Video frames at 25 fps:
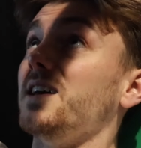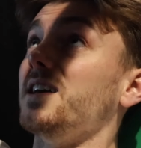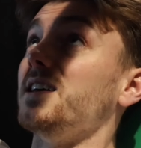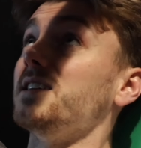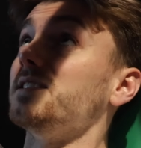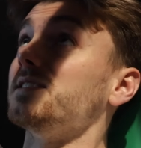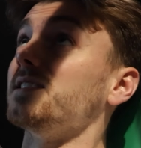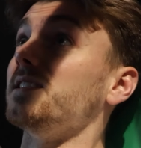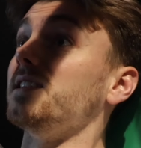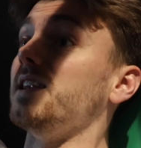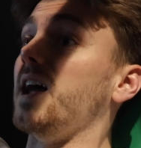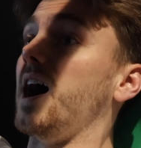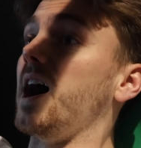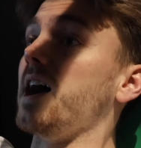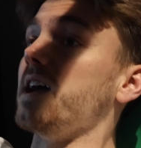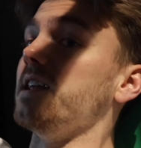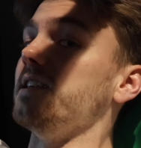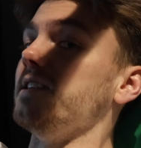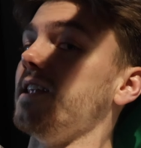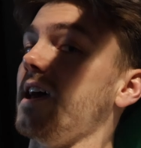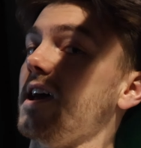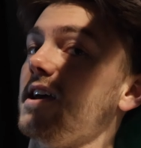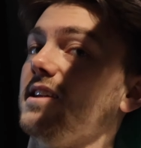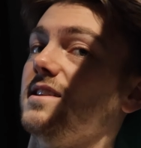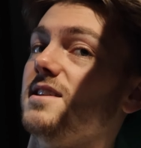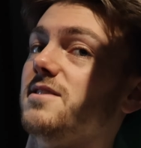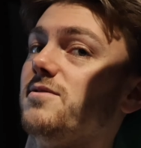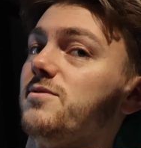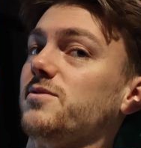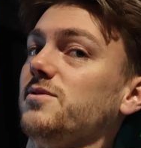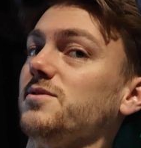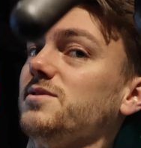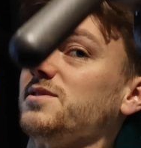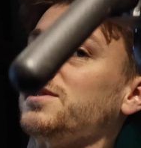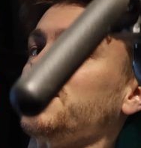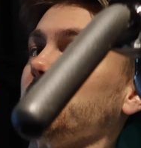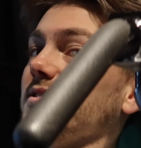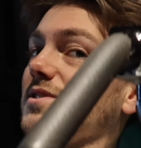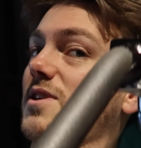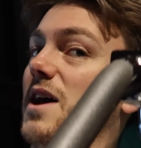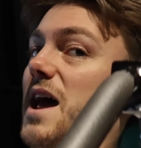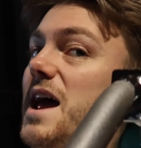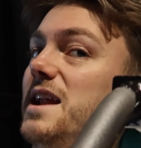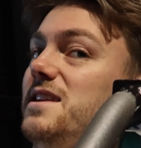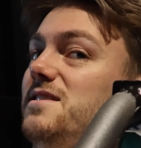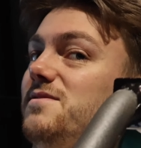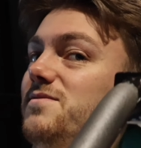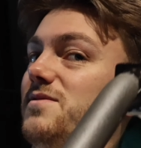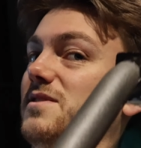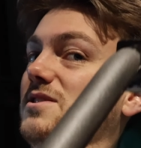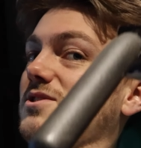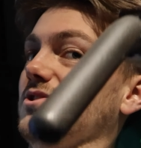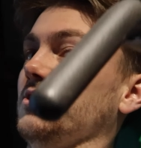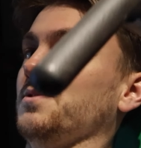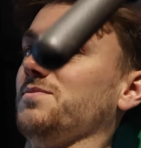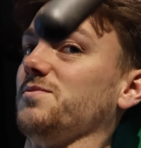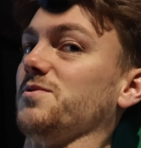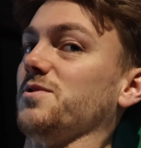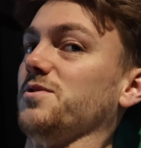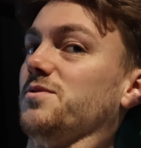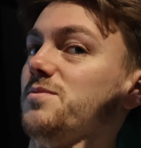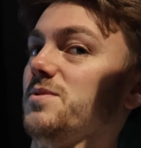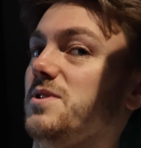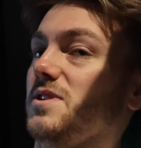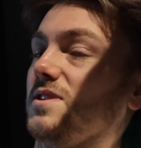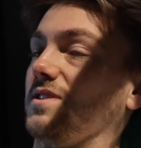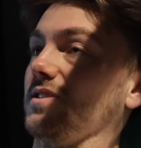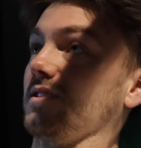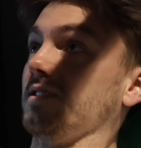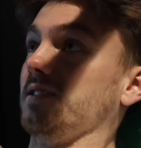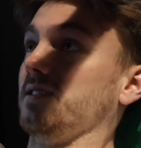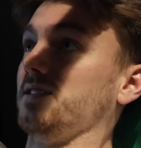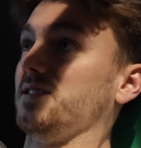is a night and day difference to anything gym group. This